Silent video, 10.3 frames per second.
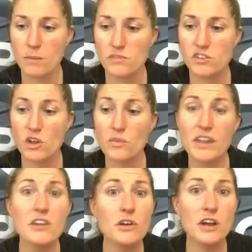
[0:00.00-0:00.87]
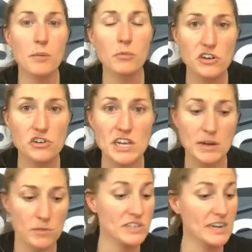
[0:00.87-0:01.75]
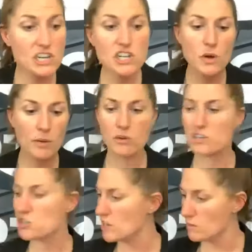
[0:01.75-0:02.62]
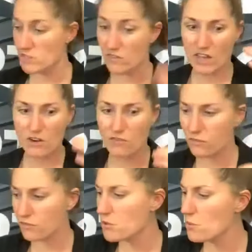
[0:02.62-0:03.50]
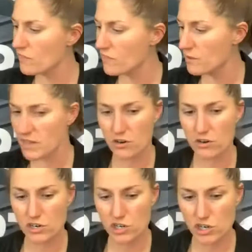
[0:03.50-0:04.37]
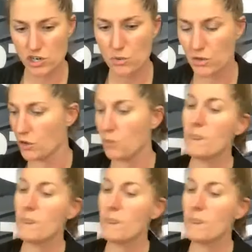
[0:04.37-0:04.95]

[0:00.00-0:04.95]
So then you're going to upgrade your cameras. And as you upgrade your cameras, I've got a few of them here to show you.